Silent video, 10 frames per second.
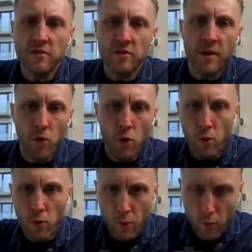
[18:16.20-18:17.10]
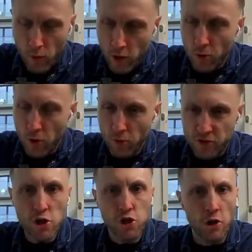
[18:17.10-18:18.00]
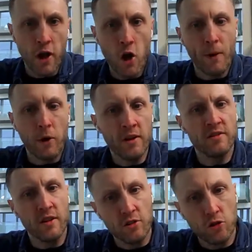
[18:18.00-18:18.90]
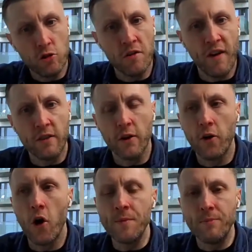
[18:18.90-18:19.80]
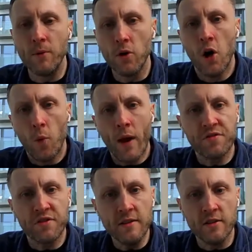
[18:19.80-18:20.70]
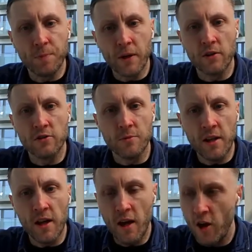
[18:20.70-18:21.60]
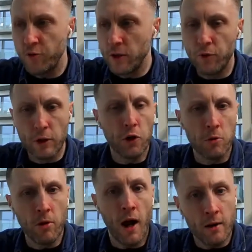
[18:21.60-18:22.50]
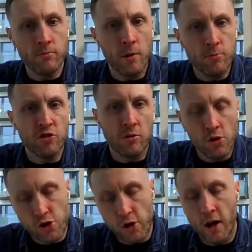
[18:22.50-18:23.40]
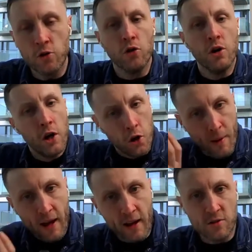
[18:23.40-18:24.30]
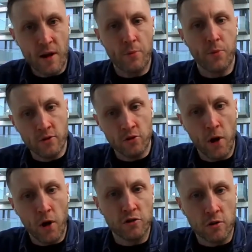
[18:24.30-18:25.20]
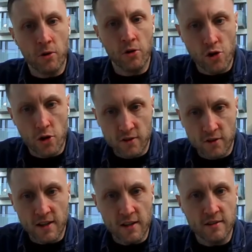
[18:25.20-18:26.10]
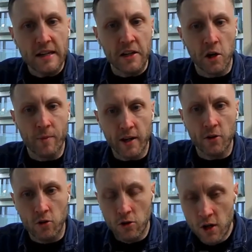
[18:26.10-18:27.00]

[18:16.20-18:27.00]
I mean, we, we, we, you know, we've touched on how Bill Six is going to affect the economy, but we have seen this because, I mean, if we if we look at and I'm, I'm using Montreal. I know Quebec is a big province, but obviously Montreal is the is the economic, you know,